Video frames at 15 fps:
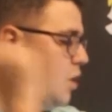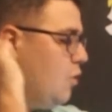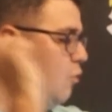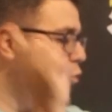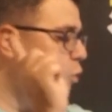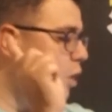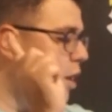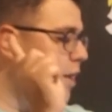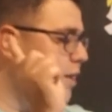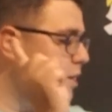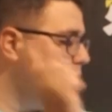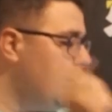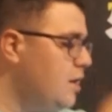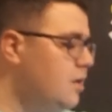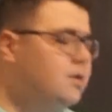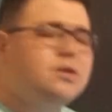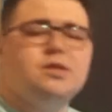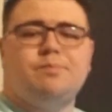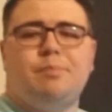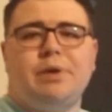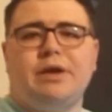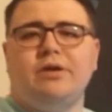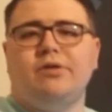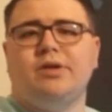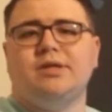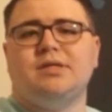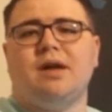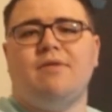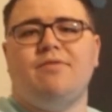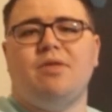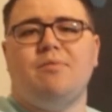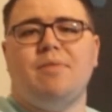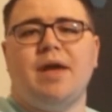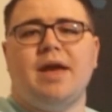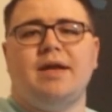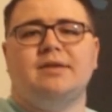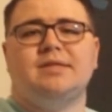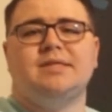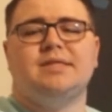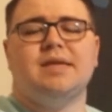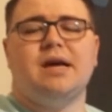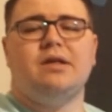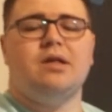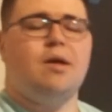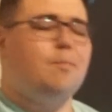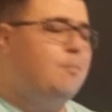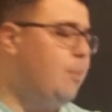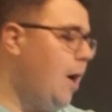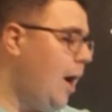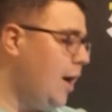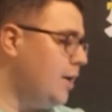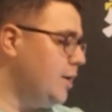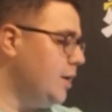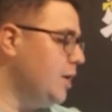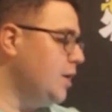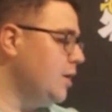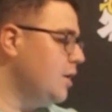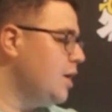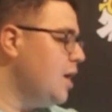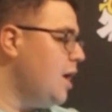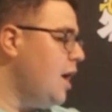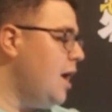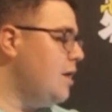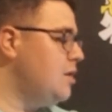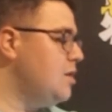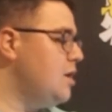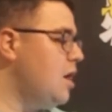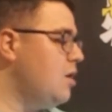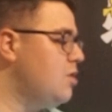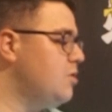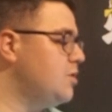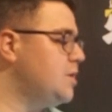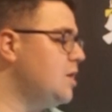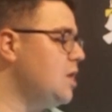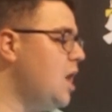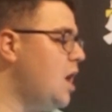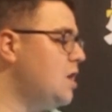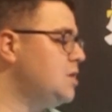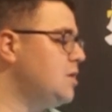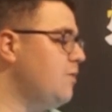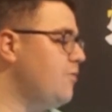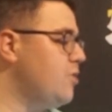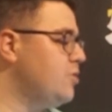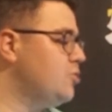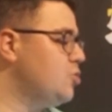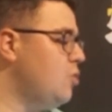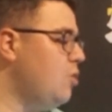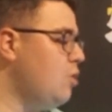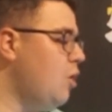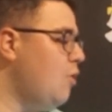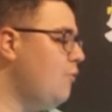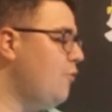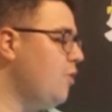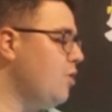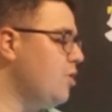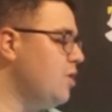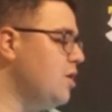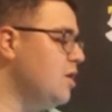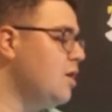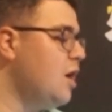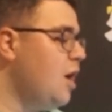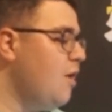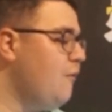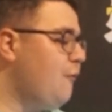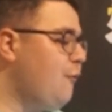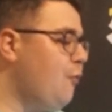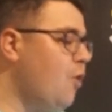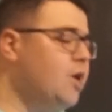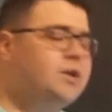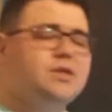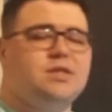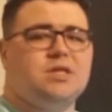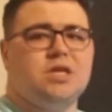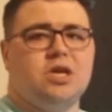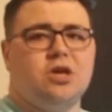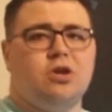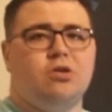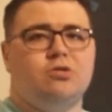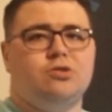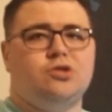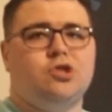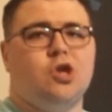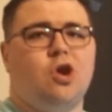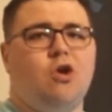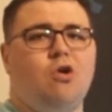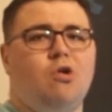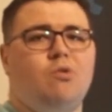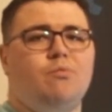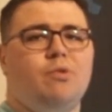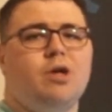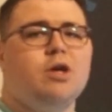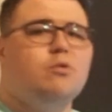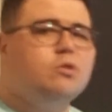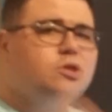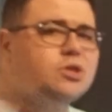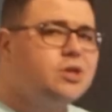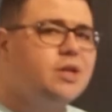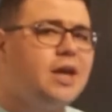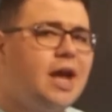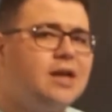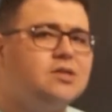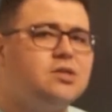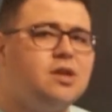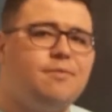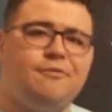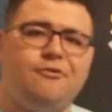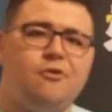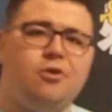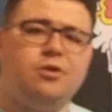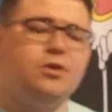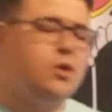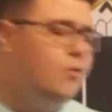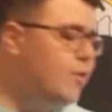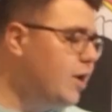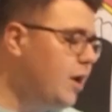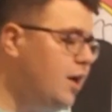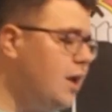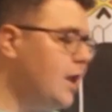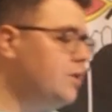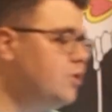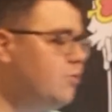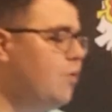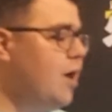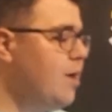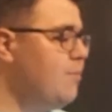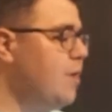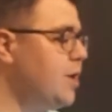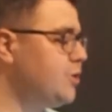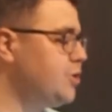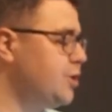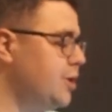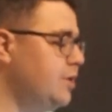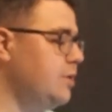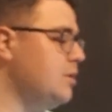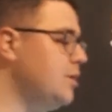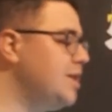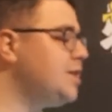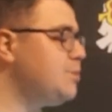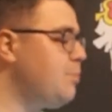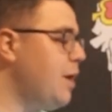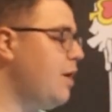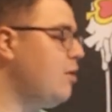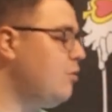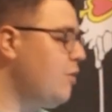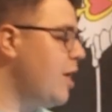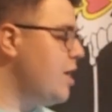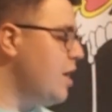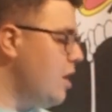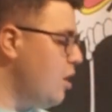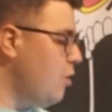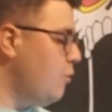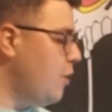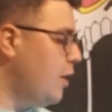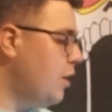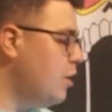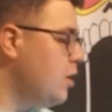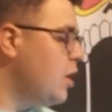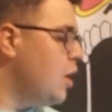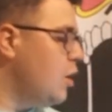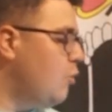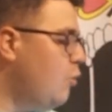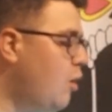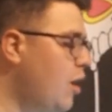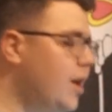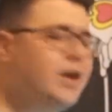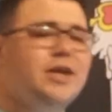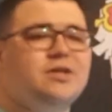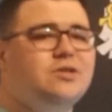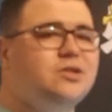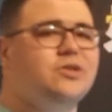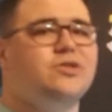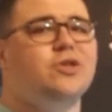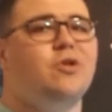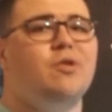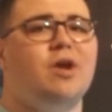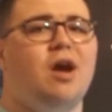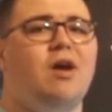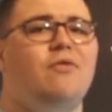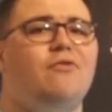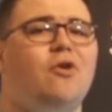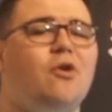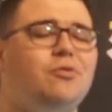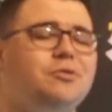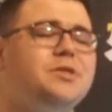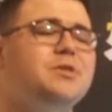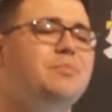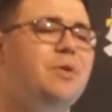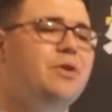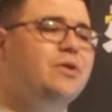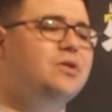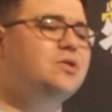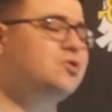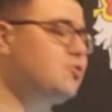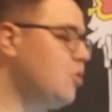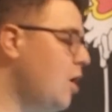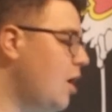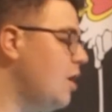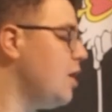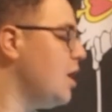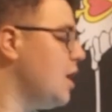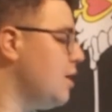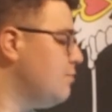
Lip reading: One, the disappearance of the main Stella body. And the other is the loss of control over the Frontier Dome. Which, actually, before going on, I do want to mention this panel right here where, one, it's just showing off Oda's ability to draw